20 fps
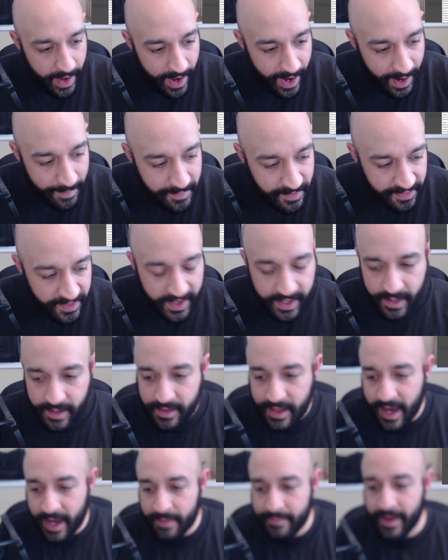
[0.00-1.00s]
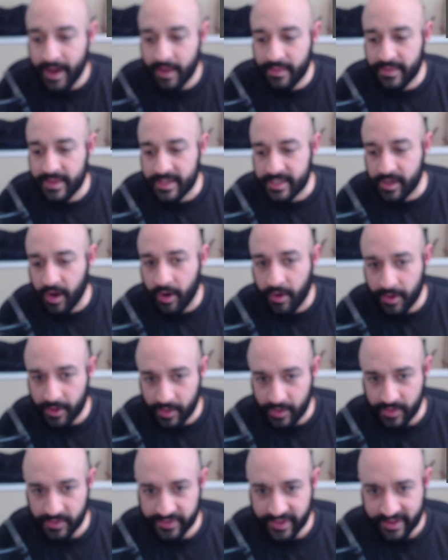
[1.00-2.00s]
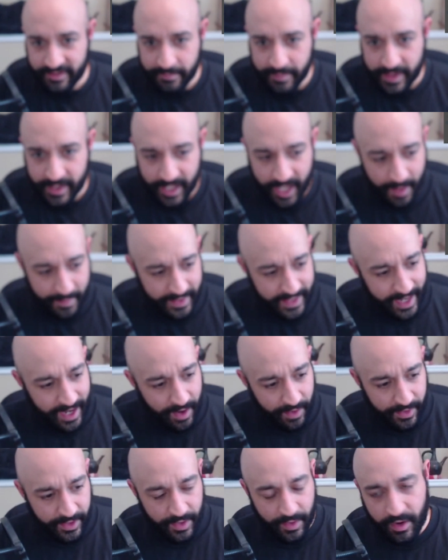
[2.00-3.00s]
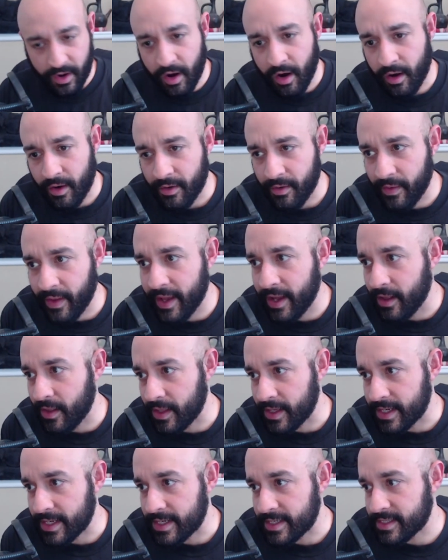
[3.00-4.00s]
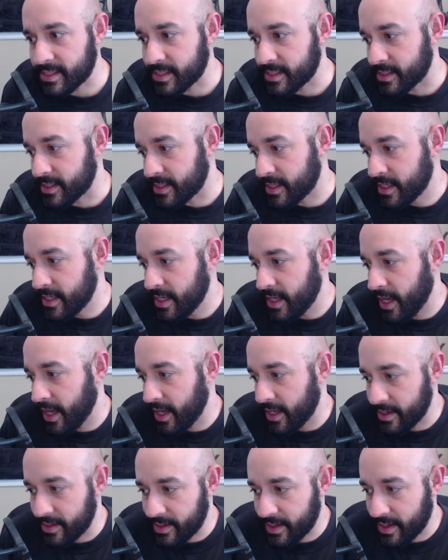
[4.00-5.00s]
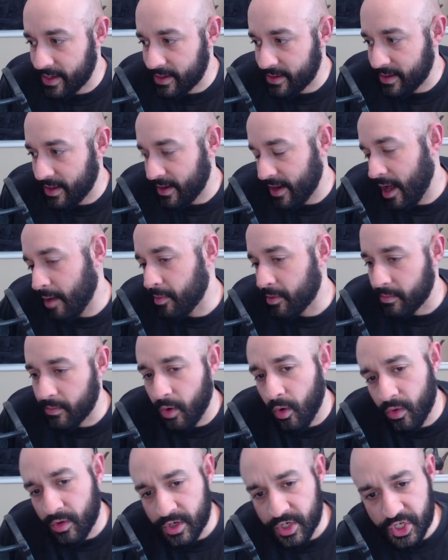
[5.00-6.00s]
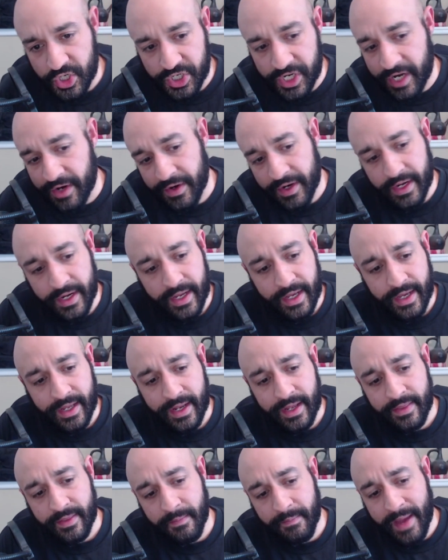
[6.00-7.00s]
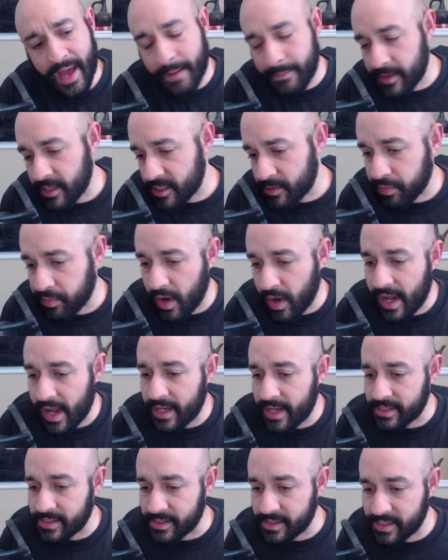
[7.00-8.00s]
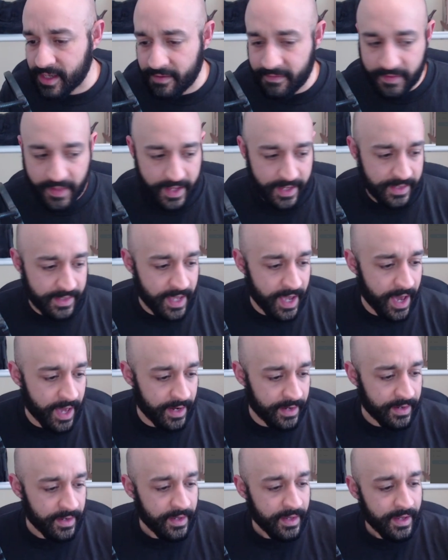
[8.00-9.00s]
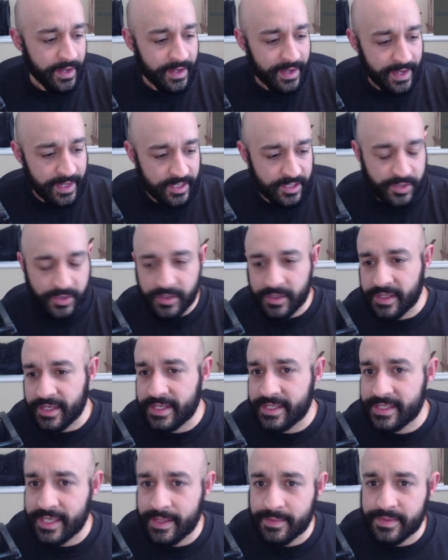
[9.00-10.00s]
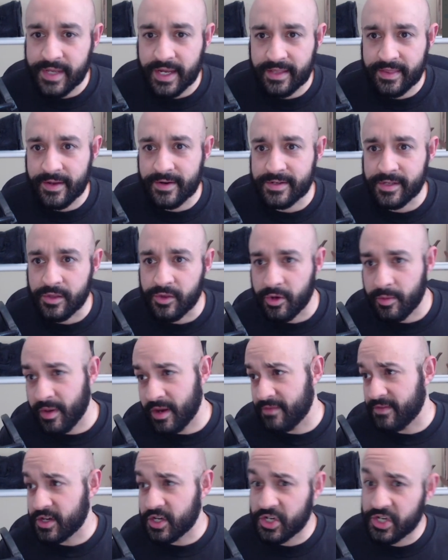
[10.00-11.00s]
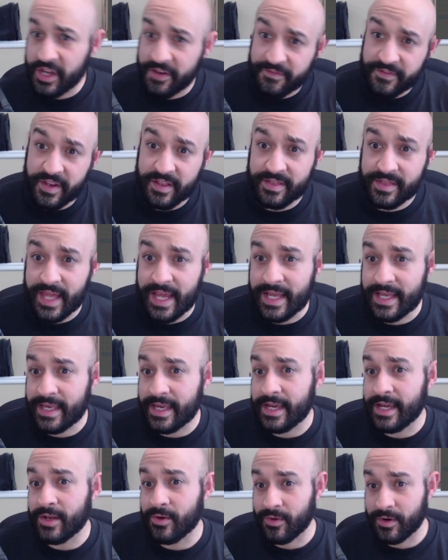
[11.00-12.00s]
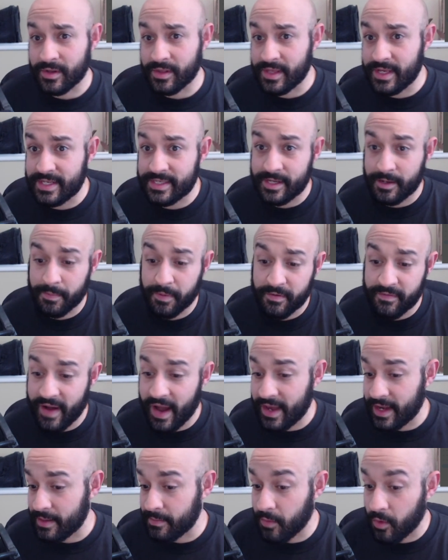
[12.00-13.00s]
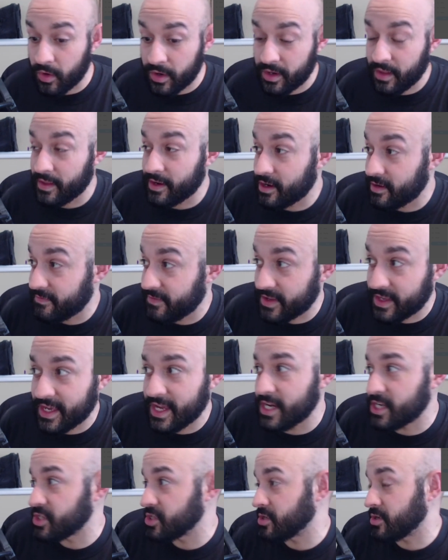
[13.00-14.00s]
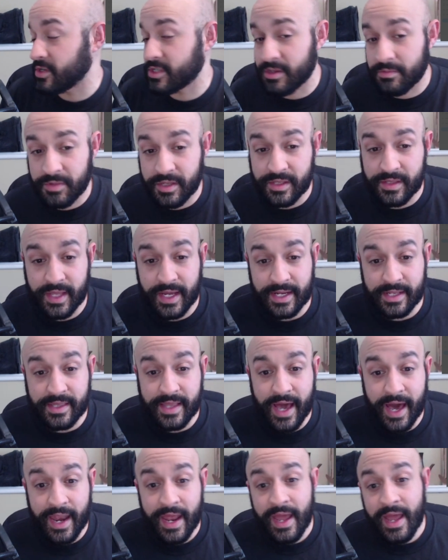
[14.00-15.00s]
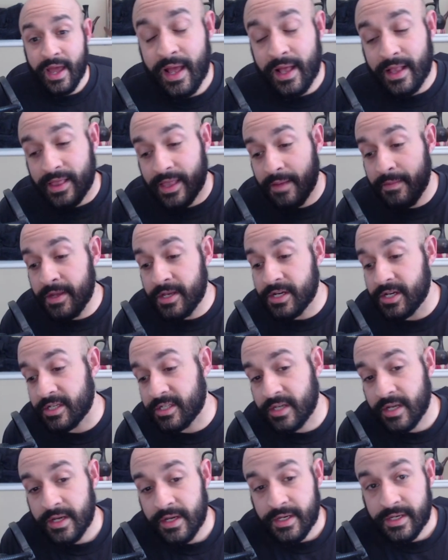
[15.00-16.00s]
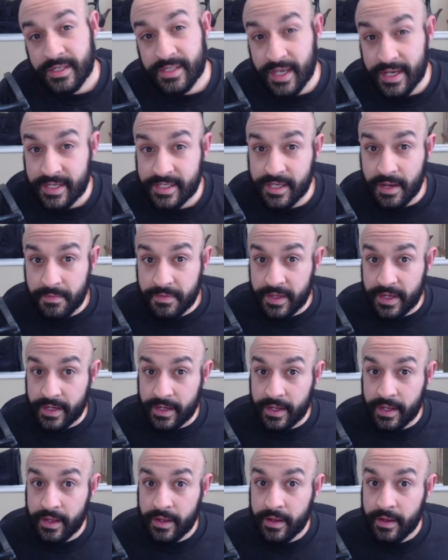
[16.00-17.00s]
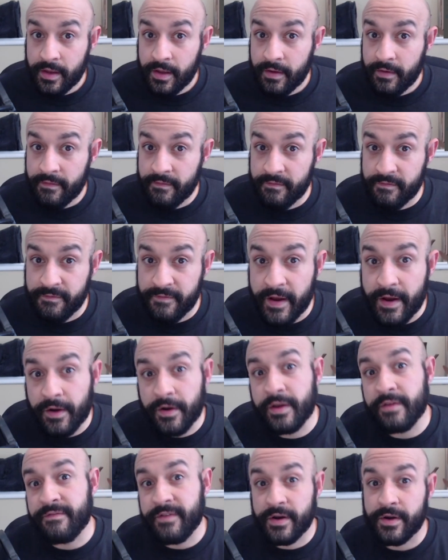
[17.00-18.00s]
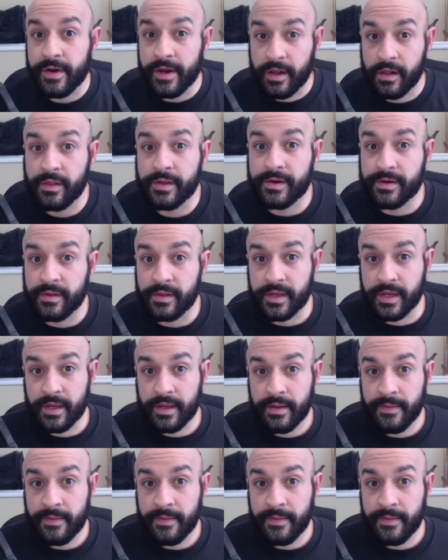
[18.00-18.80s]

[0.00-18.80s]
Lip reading: I've been thinking a lot about these articles that have been coming out, you know, Carl Ellis and Albert Mohler sharing it, and the Baptist Press and stuff like that. It certainly seems like there's a little bit of a shift in thinking, or at least they're providing more clarification or something like that. Let me just say something very, very clearly.